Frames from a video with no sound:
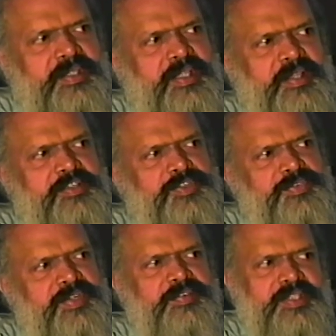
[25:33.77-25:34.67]
They are so
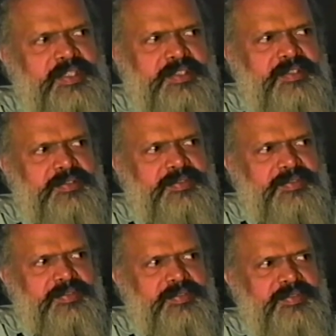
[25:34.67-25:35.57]
free with us.
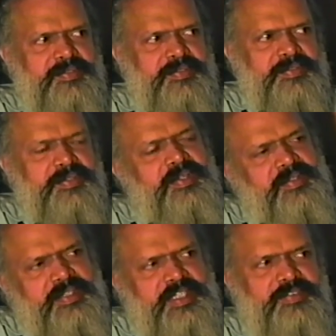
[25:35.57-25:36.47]
So
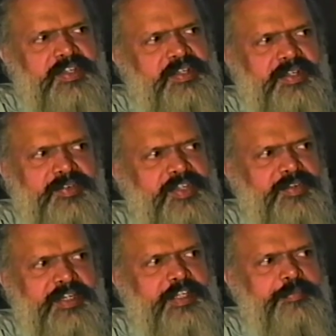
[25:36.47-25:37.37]
that's how we
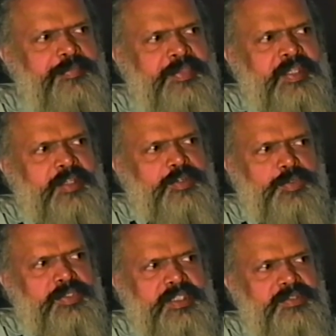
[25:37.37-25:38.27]
could
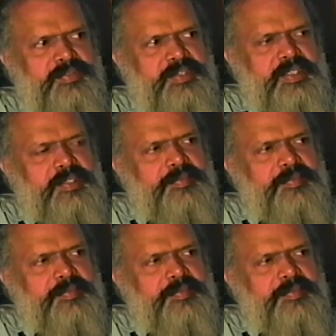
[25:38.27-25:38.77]
do that sort of thing.